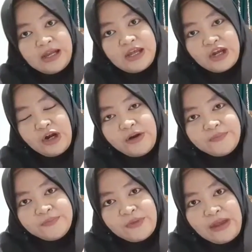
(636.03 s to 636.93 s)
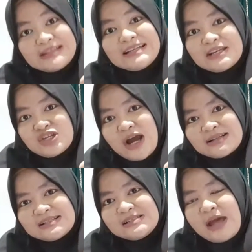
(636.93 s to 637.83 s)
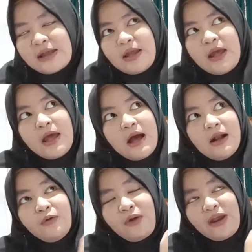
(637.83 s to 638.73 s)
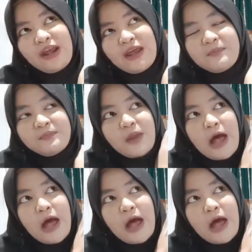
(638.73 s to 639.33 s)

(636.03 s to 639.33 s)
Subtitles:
in here, it's a chunks that already